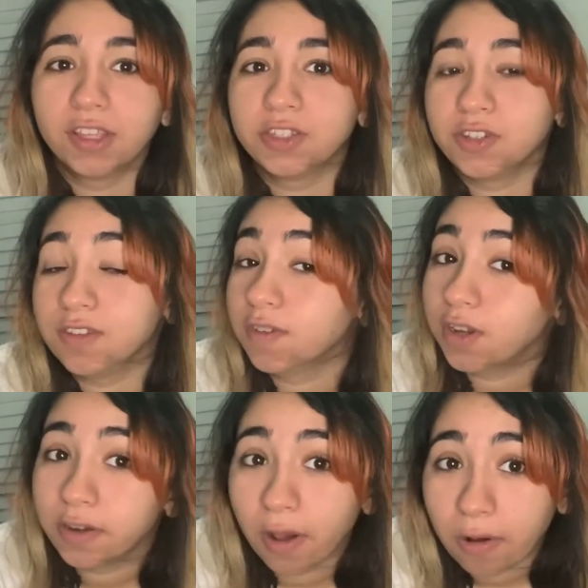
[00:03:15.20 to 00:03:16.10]
Do you
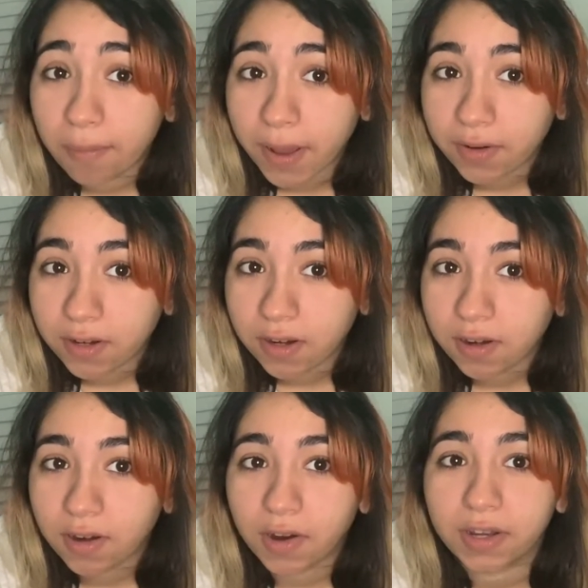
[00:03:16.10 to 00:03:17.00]
even know about
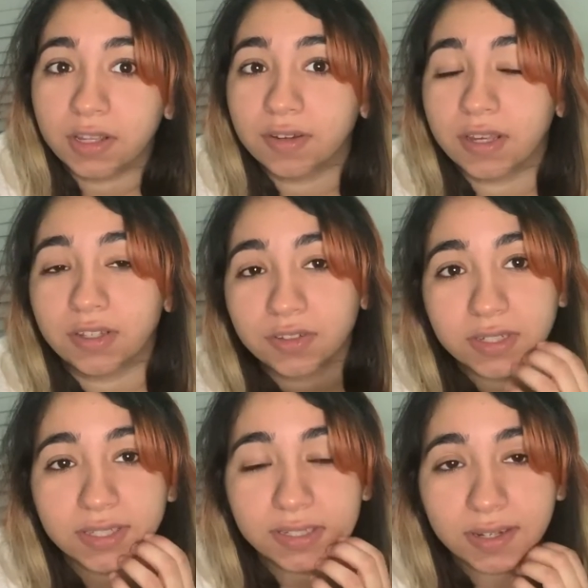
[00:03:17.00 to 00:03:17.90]
her? Are you
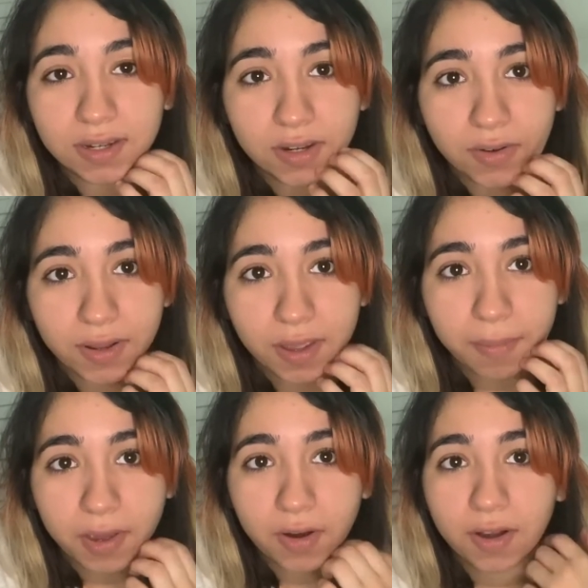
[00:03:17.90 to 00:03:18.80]
interested in knowing
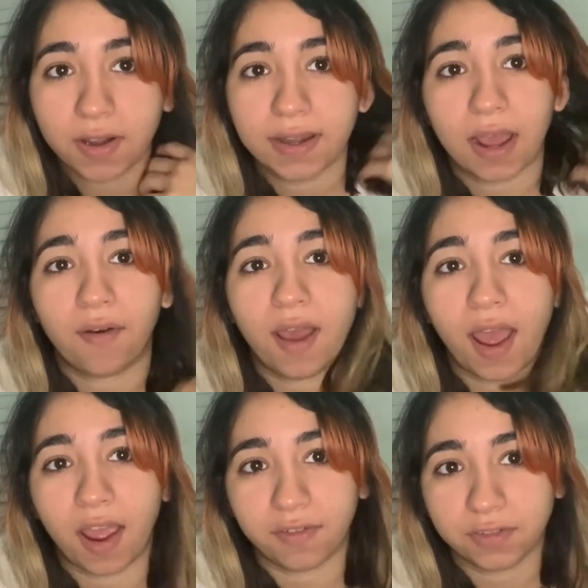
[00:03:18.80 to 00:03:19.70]
about her now
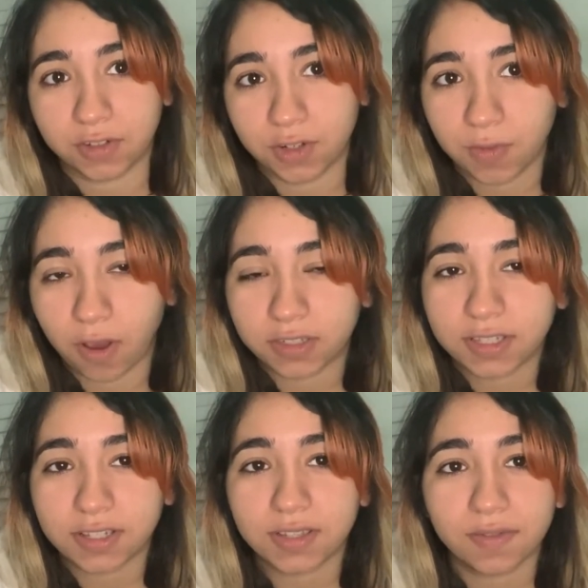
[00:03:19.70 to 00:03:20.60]
after you watch
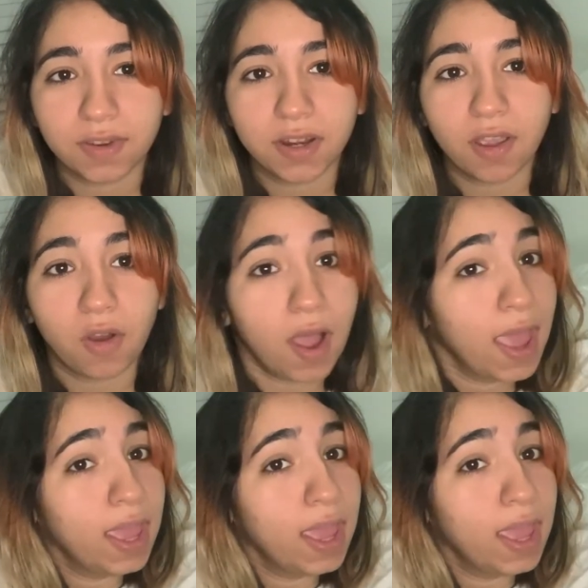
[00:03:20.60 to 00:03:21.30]
this video?